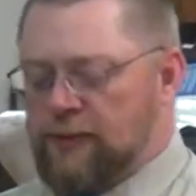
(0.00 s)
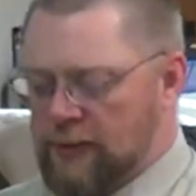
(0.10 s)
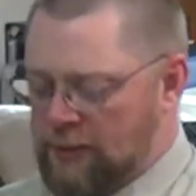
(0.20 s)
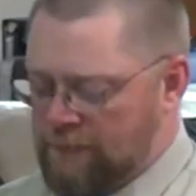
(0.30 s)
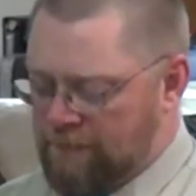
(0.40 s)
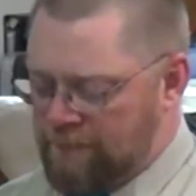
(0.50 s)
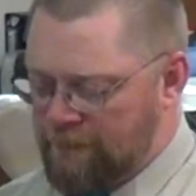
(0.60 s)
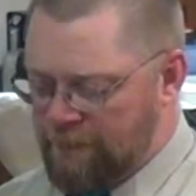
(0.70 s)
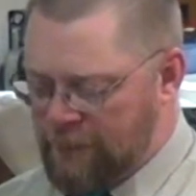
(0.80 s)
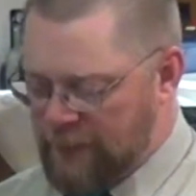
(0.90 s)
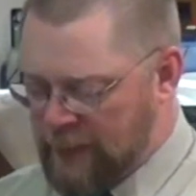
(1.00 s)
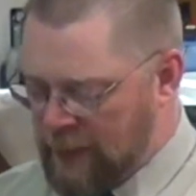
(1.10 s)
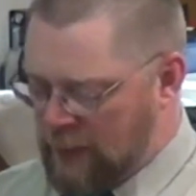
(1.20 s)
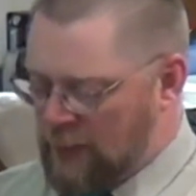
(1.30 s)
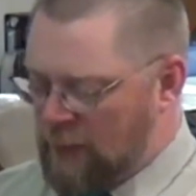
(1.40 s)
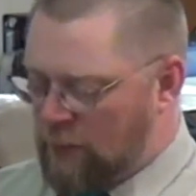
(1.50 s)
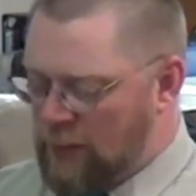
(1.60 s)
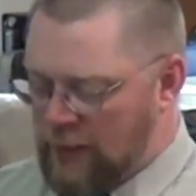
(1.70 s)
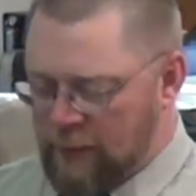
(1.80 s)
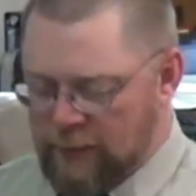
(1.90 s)
um,
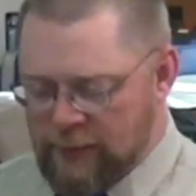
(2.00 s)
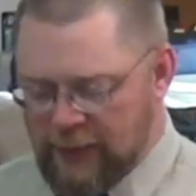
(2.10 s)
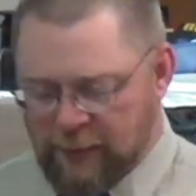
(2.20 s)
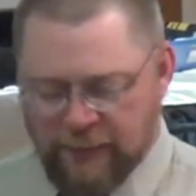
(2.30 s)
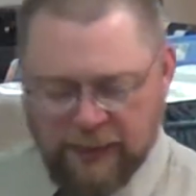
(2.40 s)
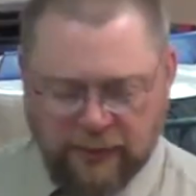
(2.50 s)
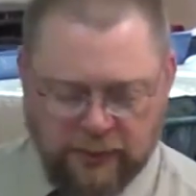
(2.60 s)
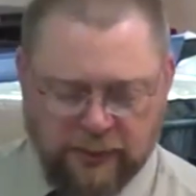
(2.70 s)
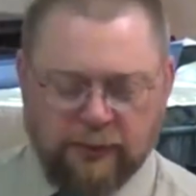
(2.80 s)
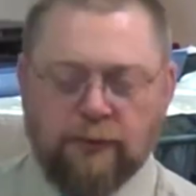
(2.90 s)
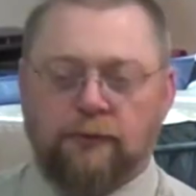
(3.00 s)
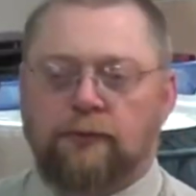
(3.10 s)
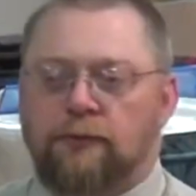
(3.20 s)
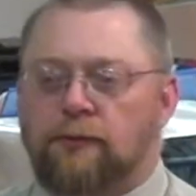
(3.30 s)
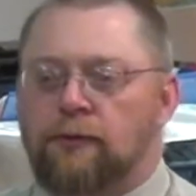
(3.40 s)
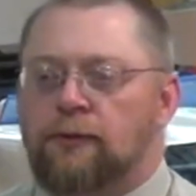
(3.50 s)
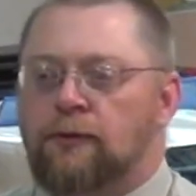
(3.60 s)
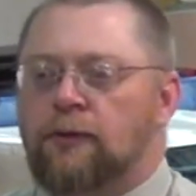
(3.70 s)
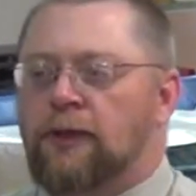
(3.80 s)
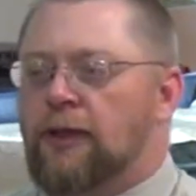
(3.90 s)
what I would recommend
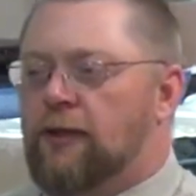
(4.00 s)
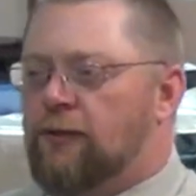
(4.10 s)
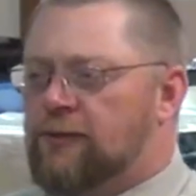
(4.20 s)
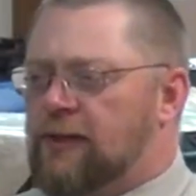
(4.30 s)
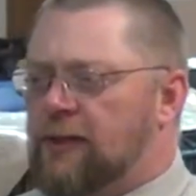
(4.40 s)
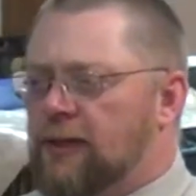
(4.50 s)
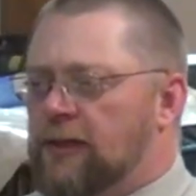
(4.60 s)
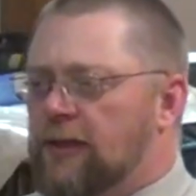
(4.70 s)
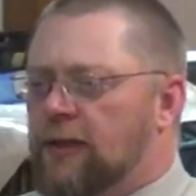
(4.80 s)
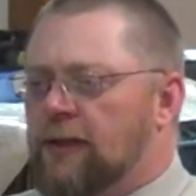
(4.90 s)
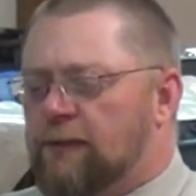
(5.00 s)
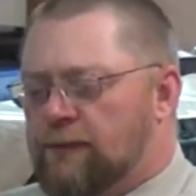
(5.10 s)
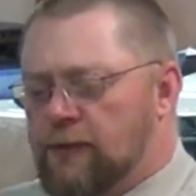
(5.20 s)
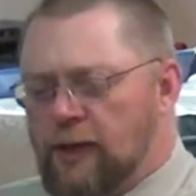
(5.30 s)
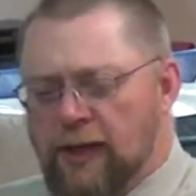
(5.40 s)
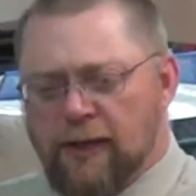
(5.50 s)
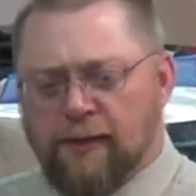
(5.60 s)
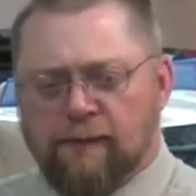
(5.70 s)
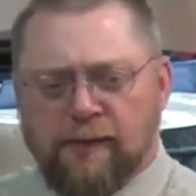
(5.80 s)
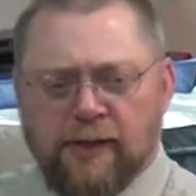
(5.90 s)
is if you
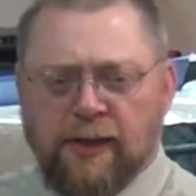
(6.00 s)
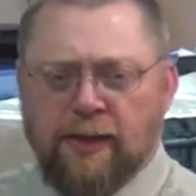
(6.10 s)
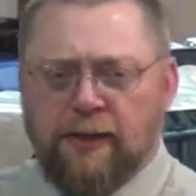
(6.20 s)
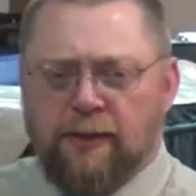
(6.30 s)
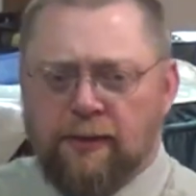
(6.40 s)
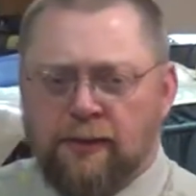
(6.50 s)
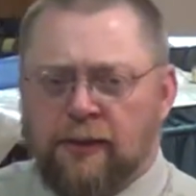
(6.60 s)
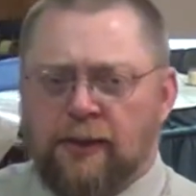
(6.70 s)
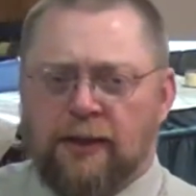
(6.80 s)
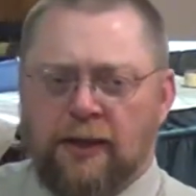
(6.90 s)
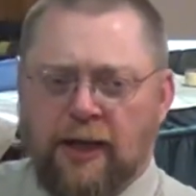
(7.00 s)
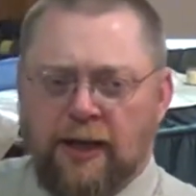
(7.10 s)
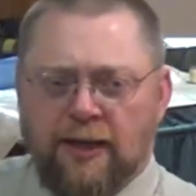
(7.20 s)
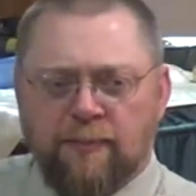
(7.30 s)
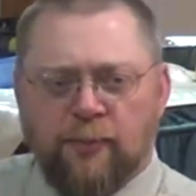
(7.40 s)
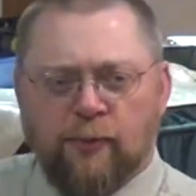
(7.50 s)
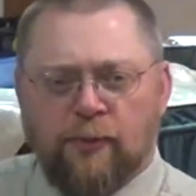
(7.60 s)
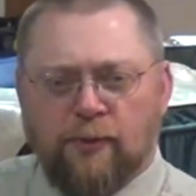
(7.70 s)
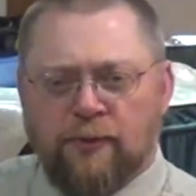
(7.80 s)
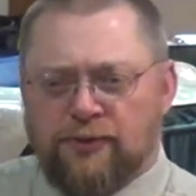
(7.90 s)
have a an app
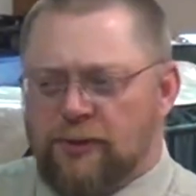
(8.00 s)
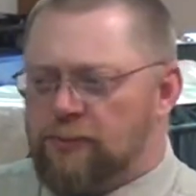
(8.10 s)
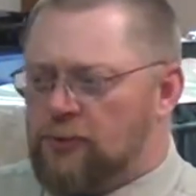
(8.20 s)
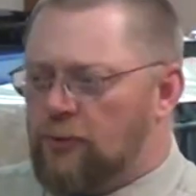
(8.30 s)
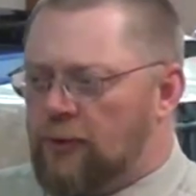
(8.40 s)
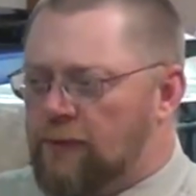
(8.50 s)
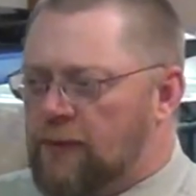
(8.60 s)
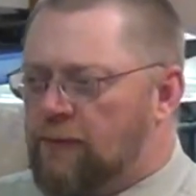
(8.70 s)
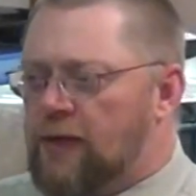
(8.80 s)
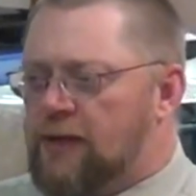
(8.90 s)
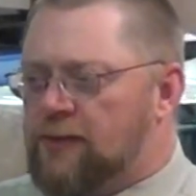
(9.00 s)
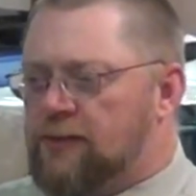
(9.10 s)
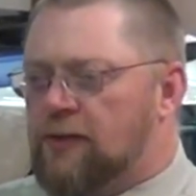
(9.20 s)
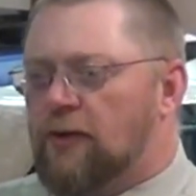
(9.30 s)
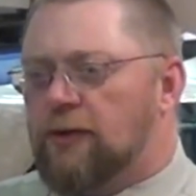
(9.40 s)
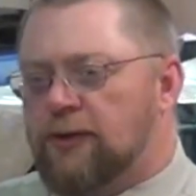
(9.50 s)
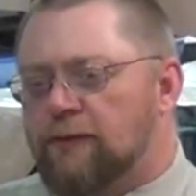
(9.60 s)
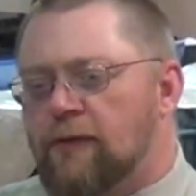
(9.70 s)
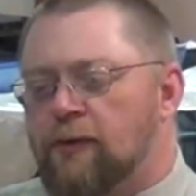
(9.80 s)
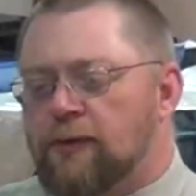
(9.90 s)
or some sort of device on your
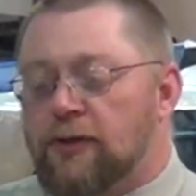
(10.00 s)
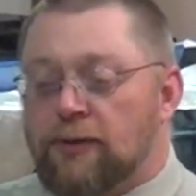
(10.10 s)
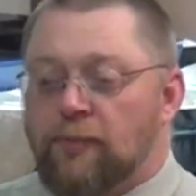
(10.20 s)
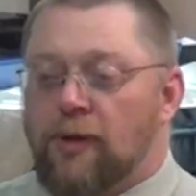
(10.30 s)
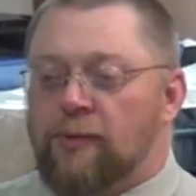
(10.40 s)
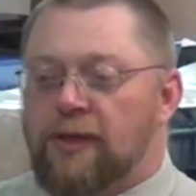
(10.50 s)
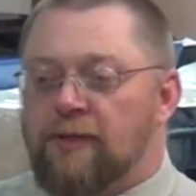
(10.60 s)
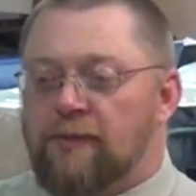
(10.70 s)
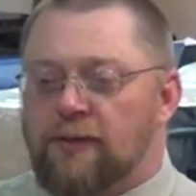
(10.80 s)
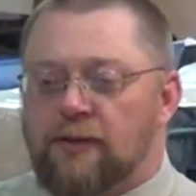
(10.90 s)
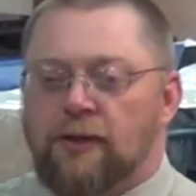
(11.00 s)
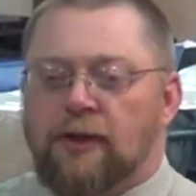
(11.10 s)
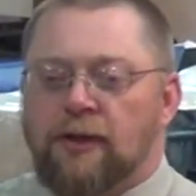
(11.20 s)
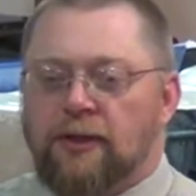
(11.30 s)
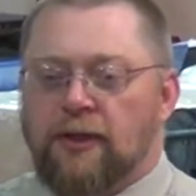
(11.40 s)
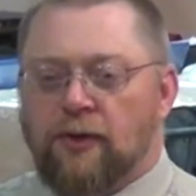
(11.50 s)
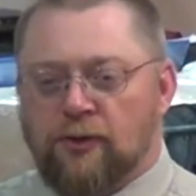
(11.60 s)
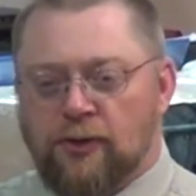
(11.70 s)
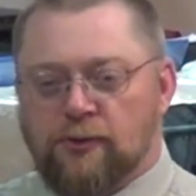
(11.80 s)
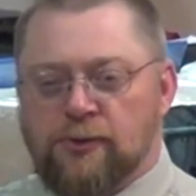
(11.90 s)
phone, you could probably even get
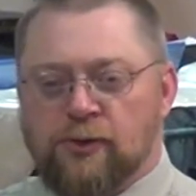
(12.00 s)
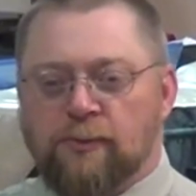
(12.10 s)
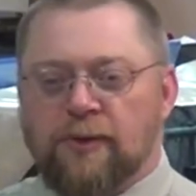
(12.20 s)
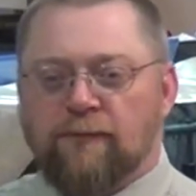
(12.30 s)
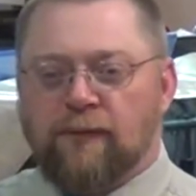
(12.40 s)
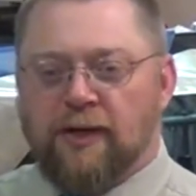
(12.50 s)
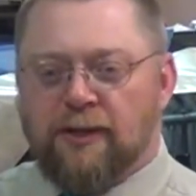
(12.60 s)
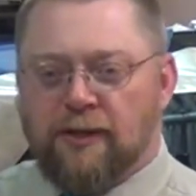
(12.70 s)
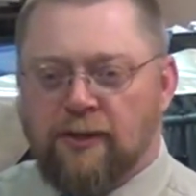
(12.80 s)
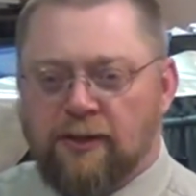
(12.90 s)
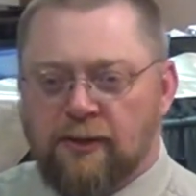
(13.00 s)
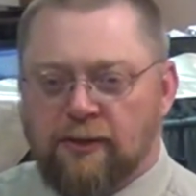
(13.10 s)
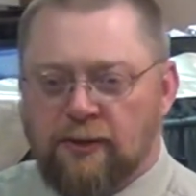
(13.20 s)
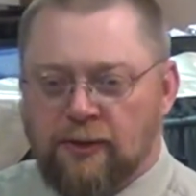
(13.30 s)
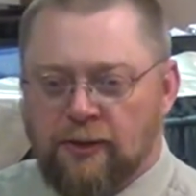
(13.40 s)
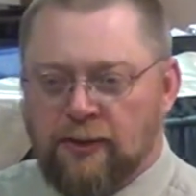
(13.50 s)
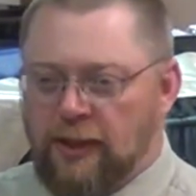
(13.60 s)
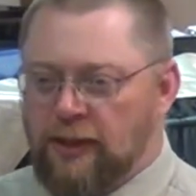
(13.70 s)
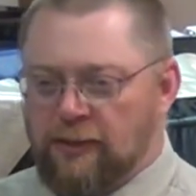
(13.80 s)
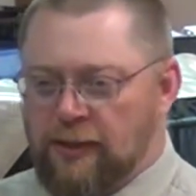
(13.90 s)
on YouTube and find the
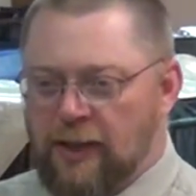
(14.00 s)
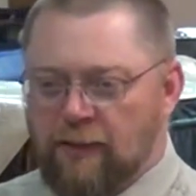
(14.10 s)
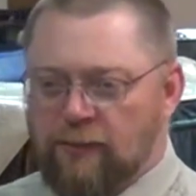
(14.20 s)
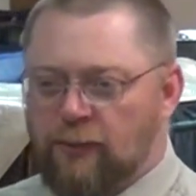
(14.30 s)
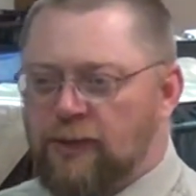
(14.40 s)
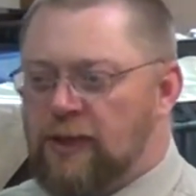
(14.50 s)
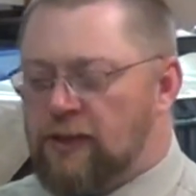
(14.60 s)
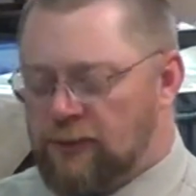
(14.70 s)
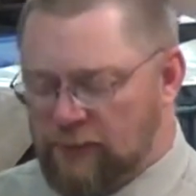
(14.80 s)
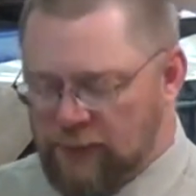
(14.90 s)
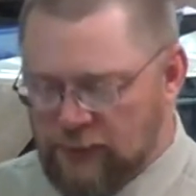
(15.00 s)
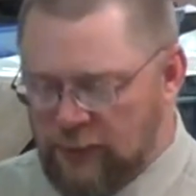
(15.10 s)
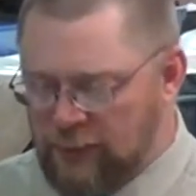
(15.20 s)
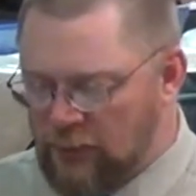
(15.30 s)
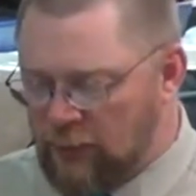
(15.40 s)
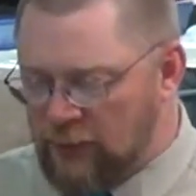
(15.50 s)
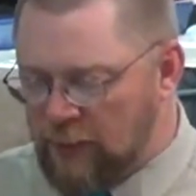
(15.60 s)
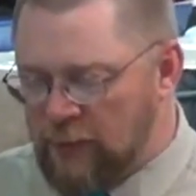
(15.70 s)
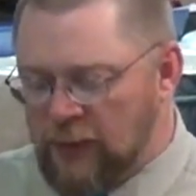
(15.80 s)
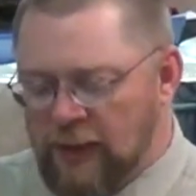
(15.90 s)
they they have the readings of the scripture all the
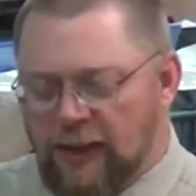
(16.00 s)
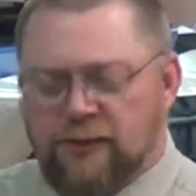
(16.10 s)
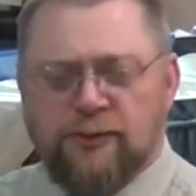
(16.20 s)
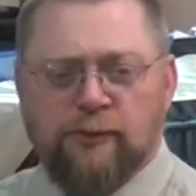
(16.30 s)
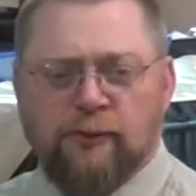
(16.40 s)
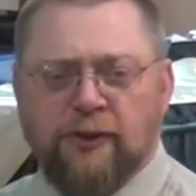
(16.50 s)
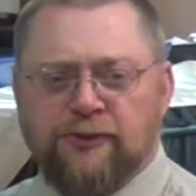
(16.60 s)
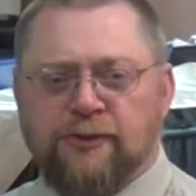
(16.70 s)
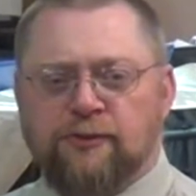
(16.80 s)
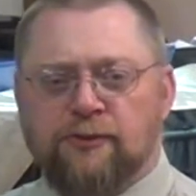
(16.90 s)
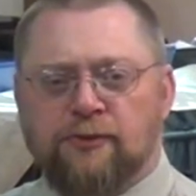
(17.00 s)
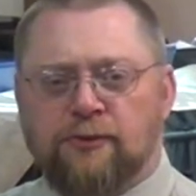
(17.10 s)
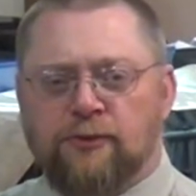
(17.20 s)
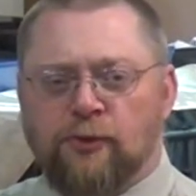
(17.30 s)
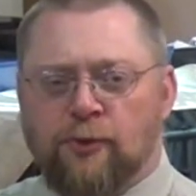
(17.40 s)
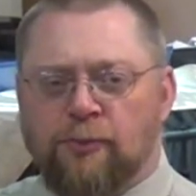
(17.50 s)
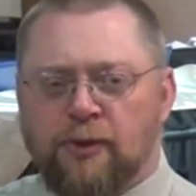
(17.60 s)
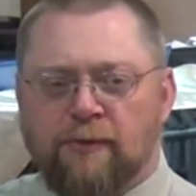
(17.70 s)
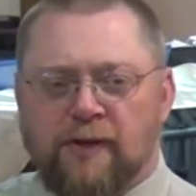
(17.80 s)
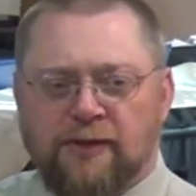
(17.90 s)
time. Is to listen to the
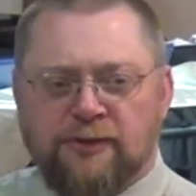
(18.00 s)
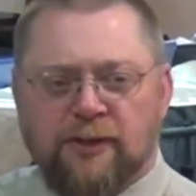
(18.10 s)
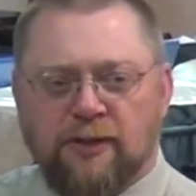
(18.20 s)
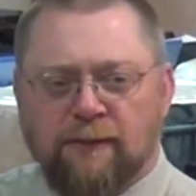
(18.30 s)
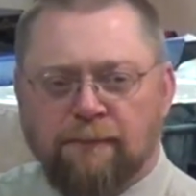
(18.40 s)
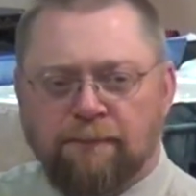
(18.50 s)
book of Isaiah.